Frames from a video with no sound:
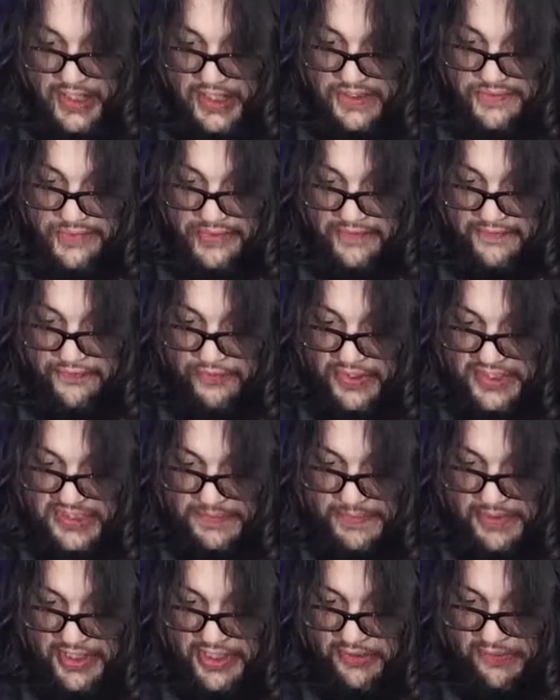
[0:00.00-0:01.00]
Comes with a voice
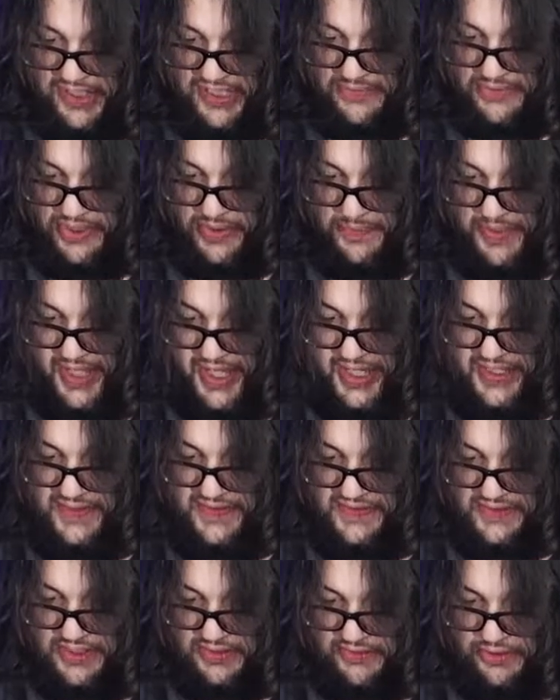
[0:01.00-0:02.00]
bonnet, Raspberry Pi
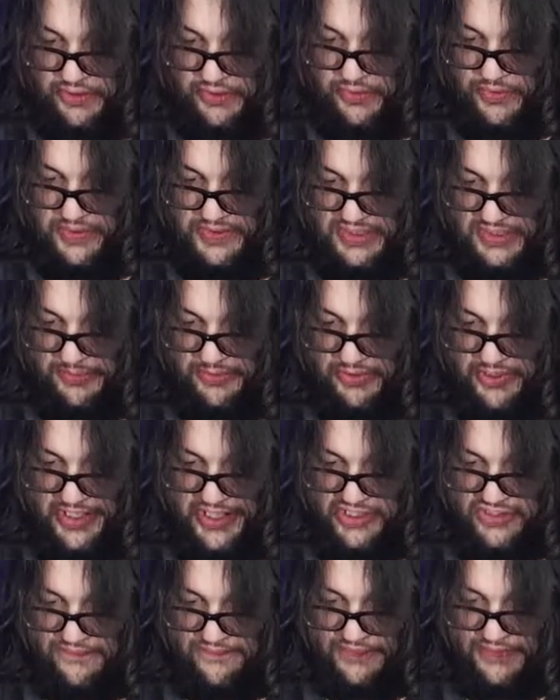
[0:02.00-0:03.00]
Zero
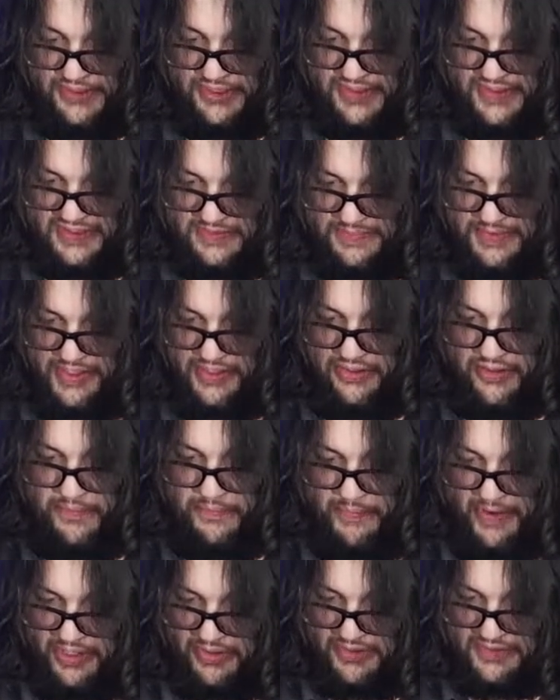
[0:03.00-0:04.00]
WH,
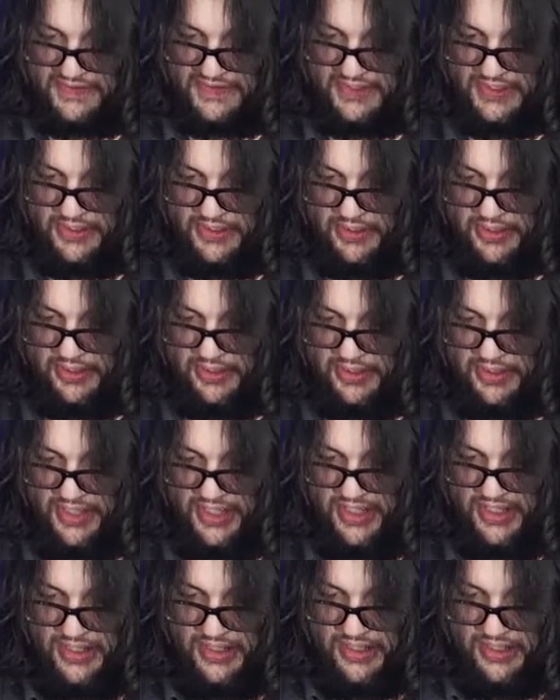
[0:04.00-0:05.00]
speaker, micro SD card,
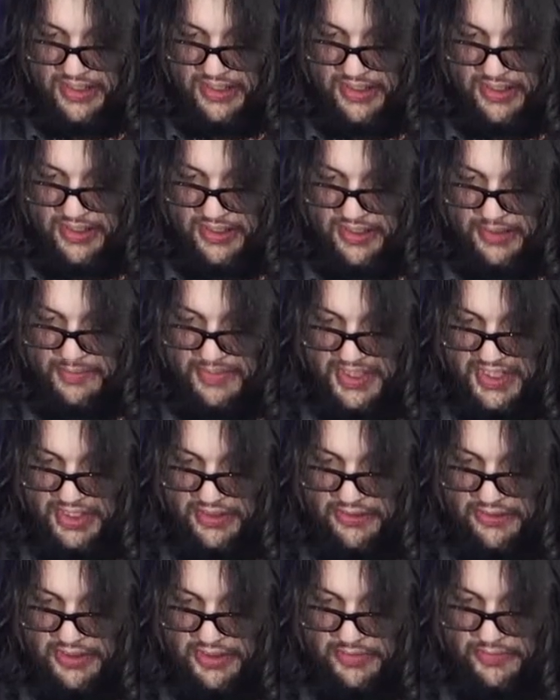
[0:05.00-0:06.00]

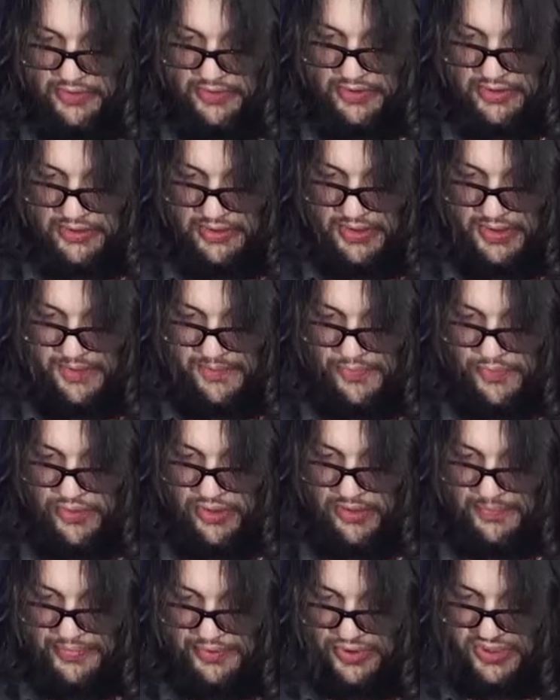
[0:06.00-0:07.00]
mechanical hardware,
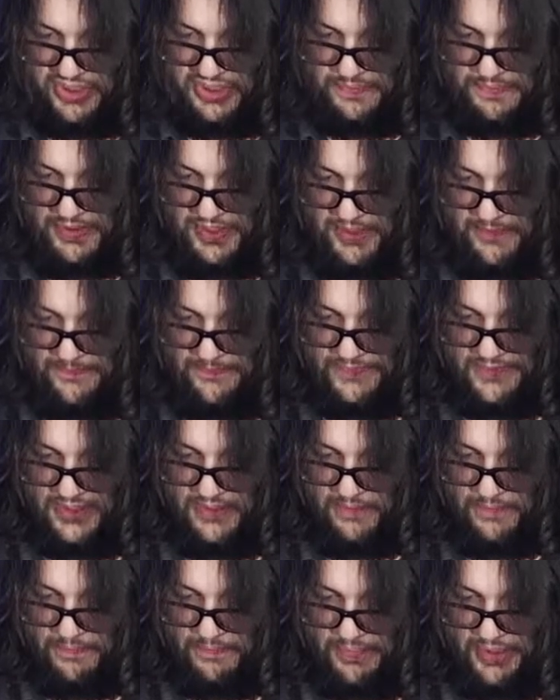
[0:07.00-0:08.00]
cardboard, push
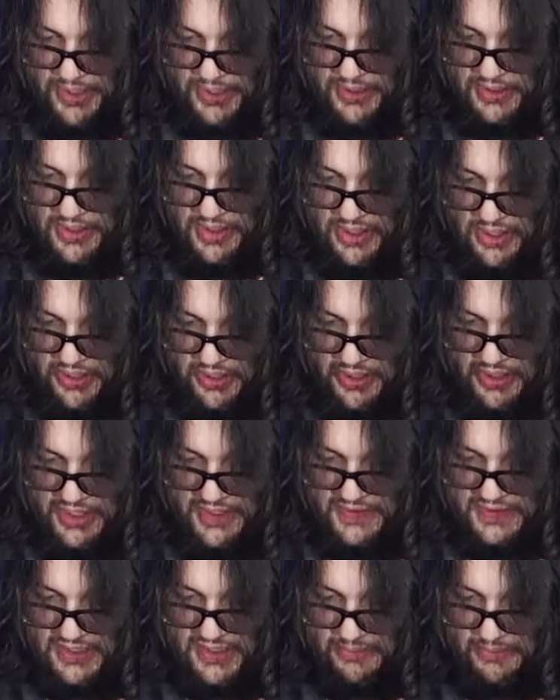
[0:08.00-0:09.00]
button
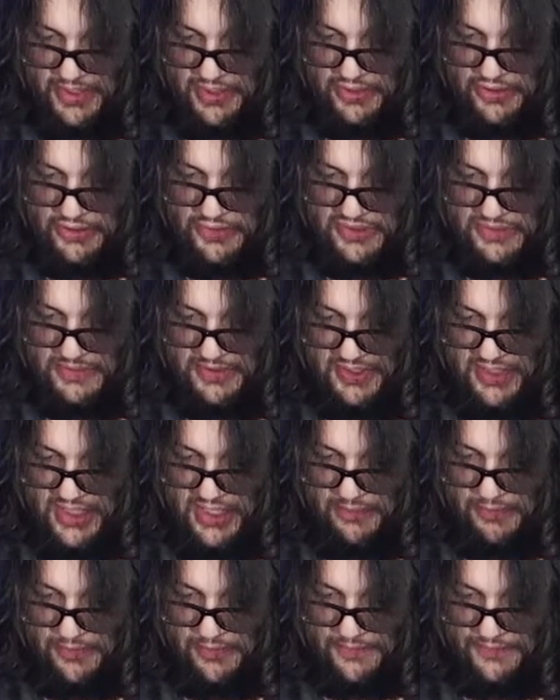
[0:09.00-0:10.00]
harness, and a micro USB
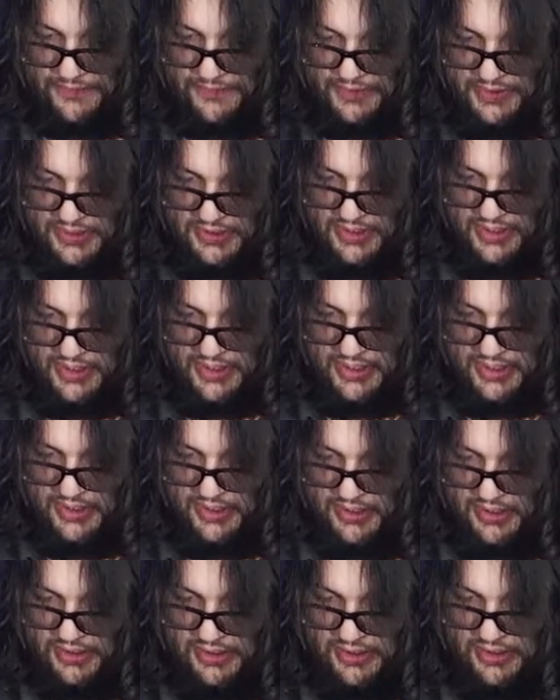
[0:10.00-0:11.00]
cable.
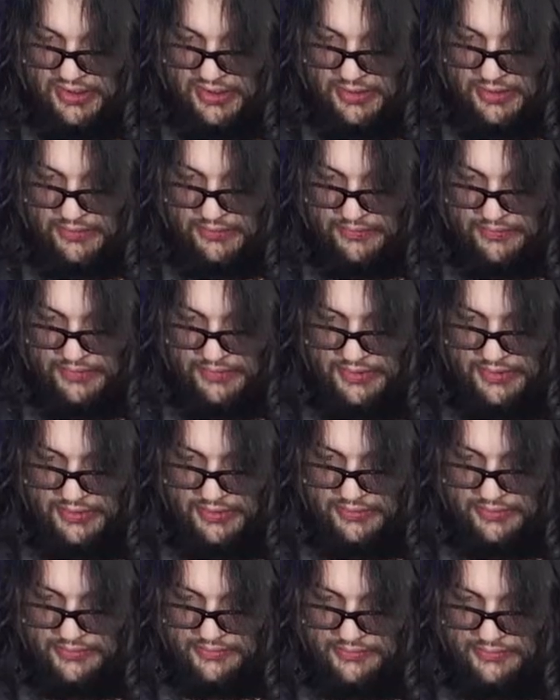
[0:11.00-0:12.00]
Oh
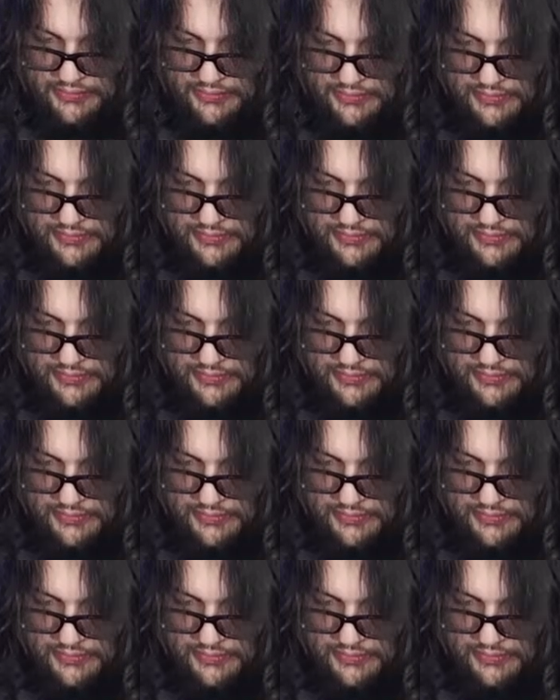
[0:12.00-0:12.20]
no.